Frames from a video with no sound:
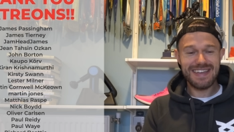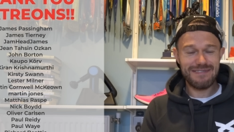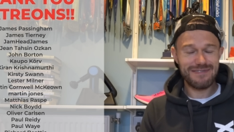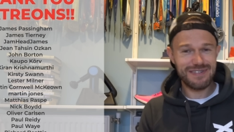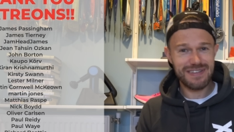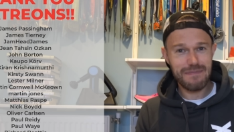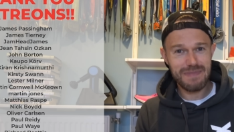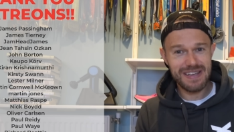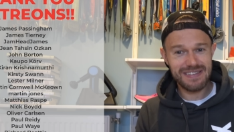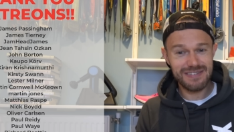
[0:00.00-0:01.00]
yeah, we've got
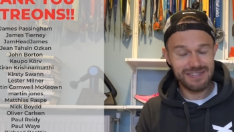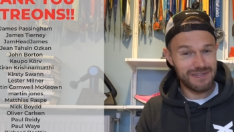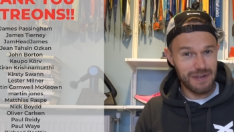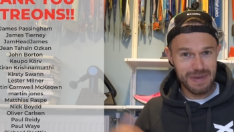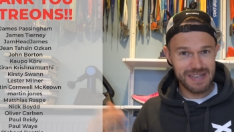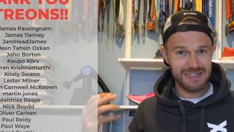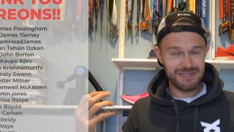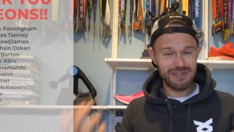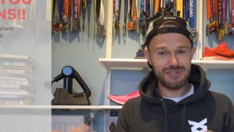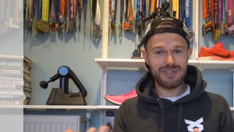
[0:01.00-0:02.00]
ama- lots of amazing
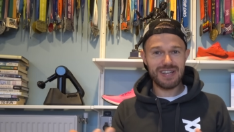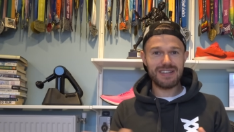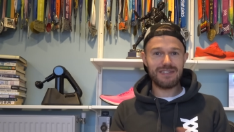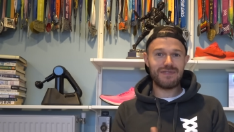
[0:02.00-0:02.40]
sort of training